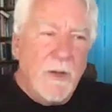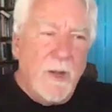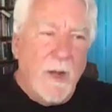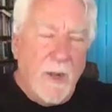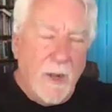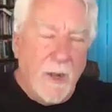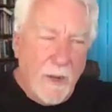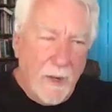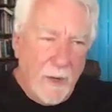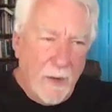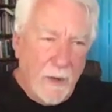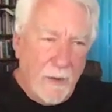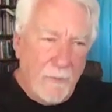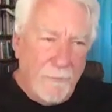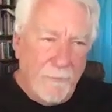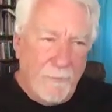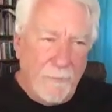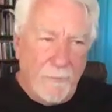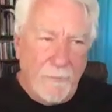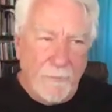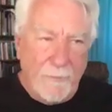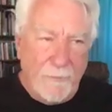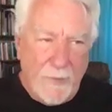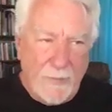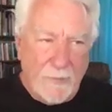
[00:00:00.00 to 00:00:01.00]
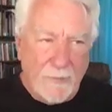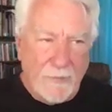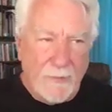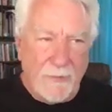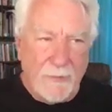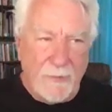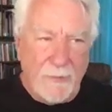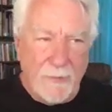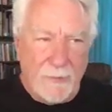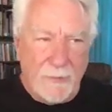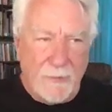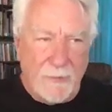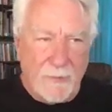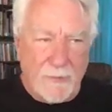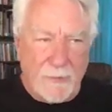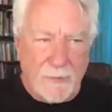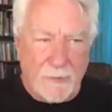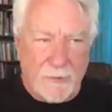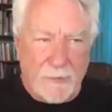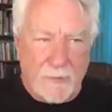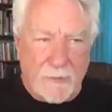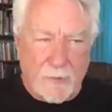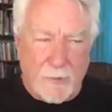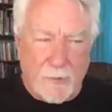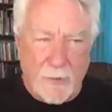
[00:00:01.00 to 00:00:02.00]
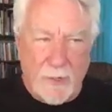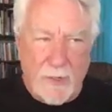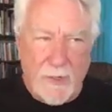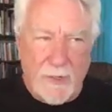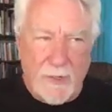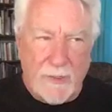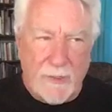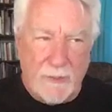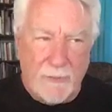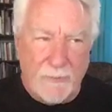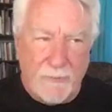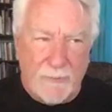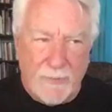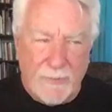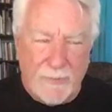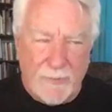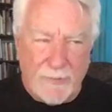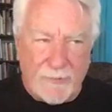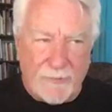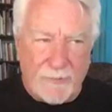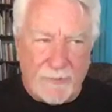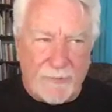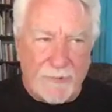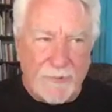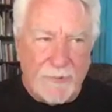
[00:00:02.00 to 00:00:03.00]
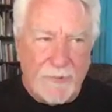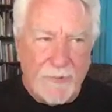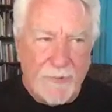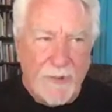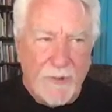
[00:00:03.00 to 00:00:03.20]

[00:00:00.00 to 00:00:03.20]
then creating this